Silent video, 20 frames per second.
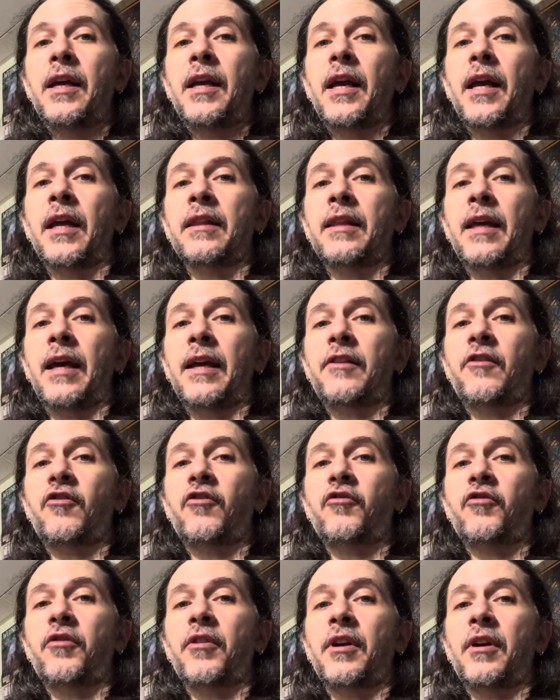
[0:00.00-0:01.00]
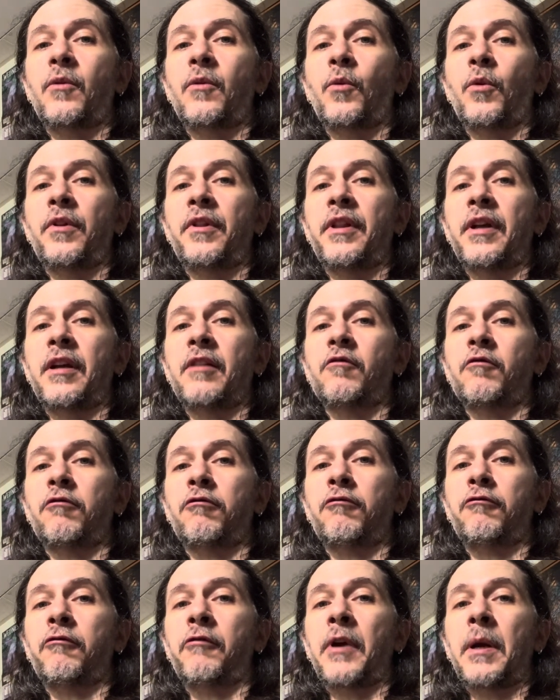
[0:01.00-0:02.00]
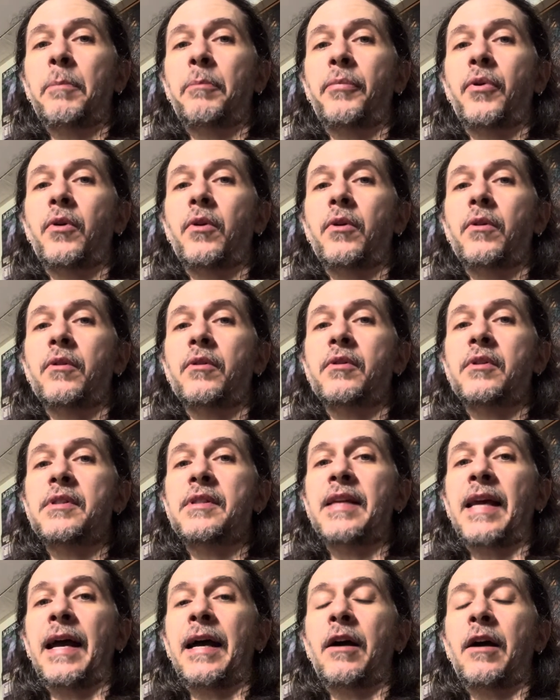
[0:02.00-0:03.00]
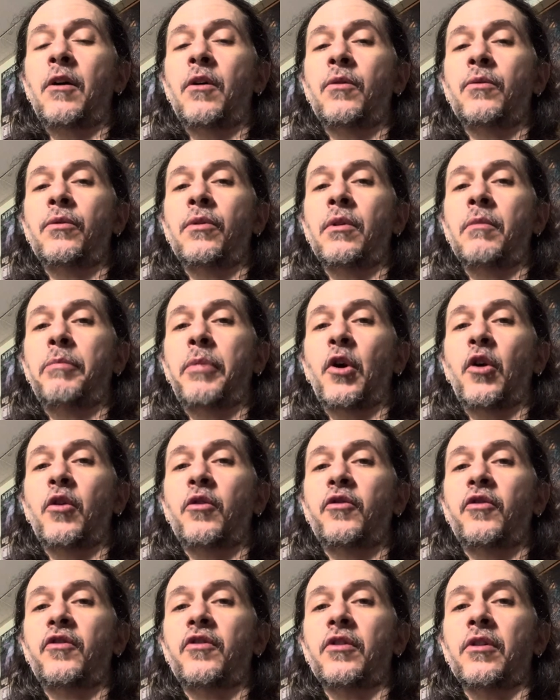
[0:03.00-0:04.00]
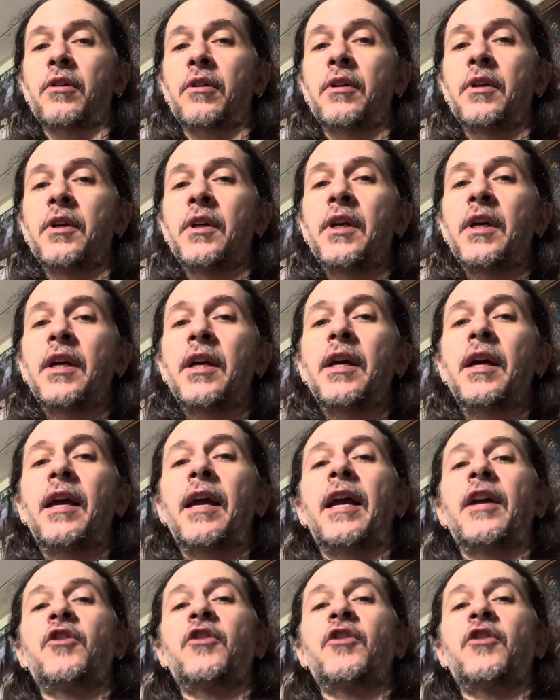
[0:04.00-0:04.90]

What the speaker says: and that string will then rip down the poster, and